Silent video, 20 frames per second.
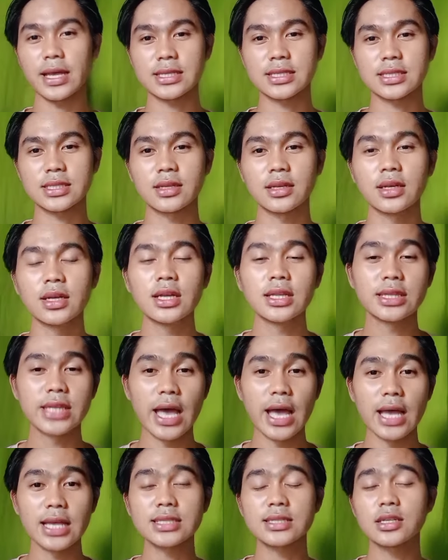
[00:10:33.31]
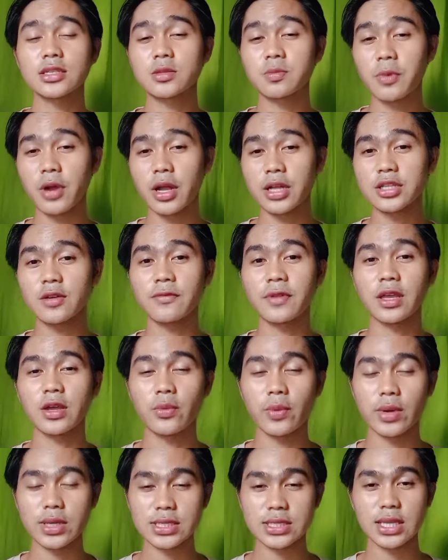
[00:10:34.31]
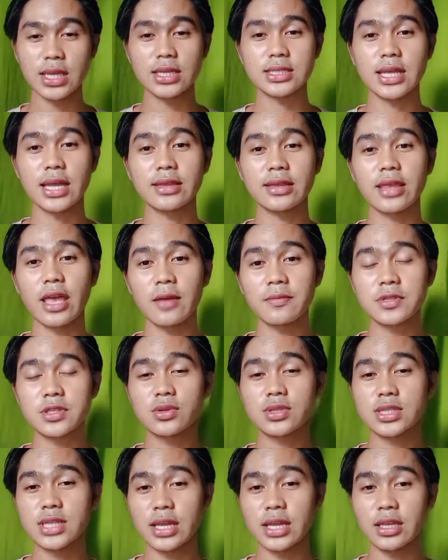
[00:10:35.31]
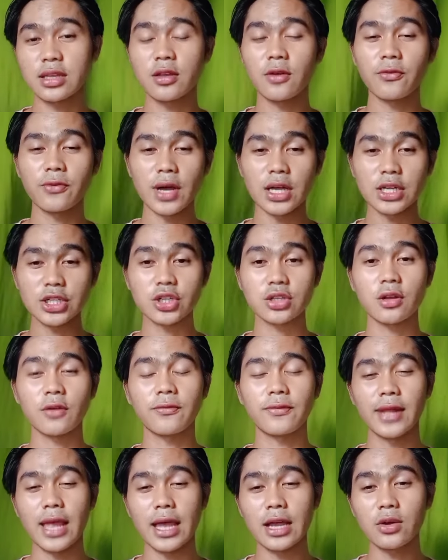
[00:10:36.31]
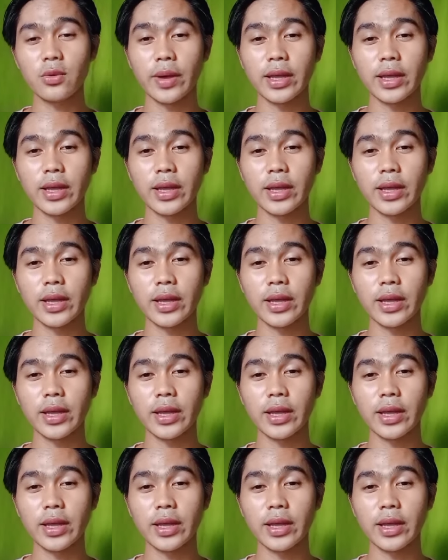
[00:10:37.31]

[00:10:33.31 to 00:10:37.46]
Thus, this branch of linguistics attempts to study the function of language